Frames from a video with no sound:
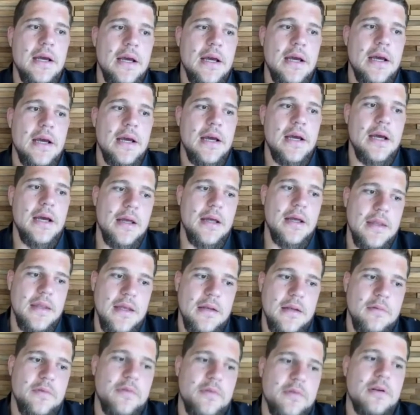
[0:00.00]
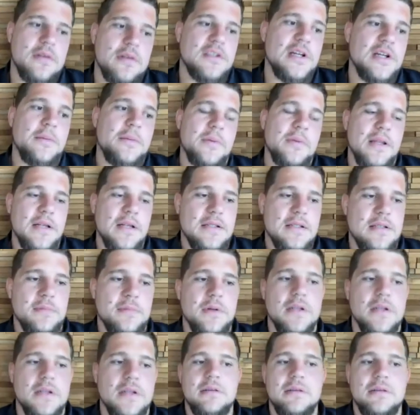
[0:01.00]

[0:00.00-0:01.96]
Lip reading: And then we've got Chamba that's a bit,